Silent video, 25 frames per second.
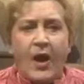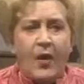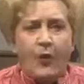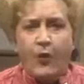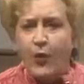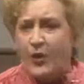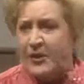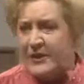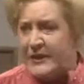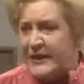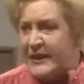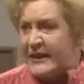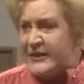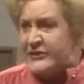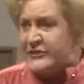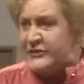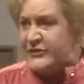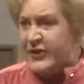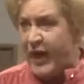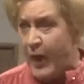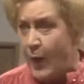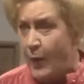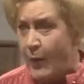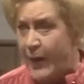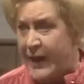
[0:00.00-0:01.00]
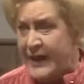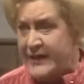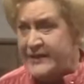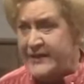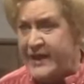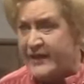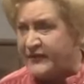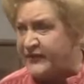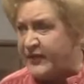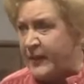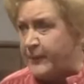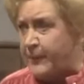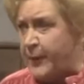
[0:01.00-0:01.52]
What are you doing?
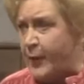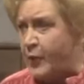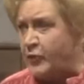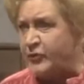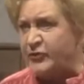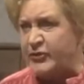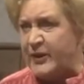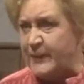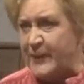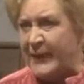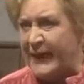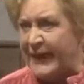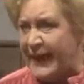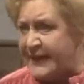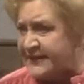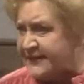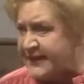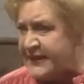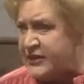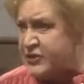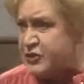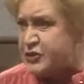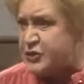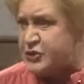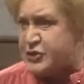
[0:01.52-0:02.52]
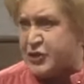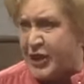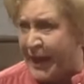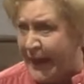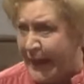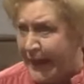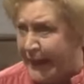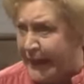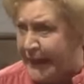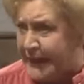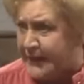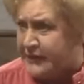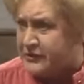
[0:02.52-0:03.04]
You're supposed to be getting
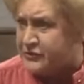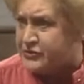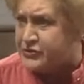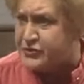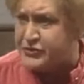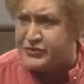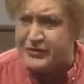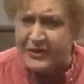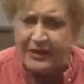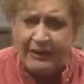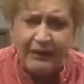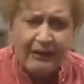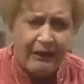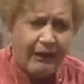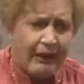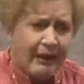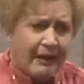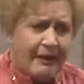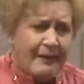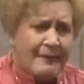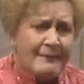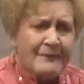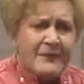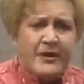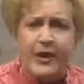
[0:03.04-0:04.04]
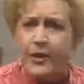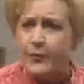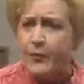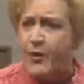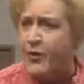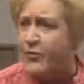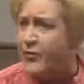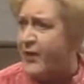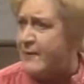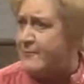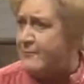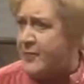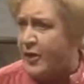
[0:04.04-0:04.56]
changed. Your
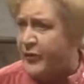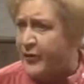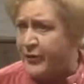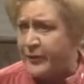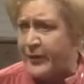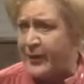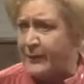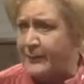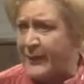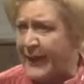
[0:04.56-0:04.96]
other mother will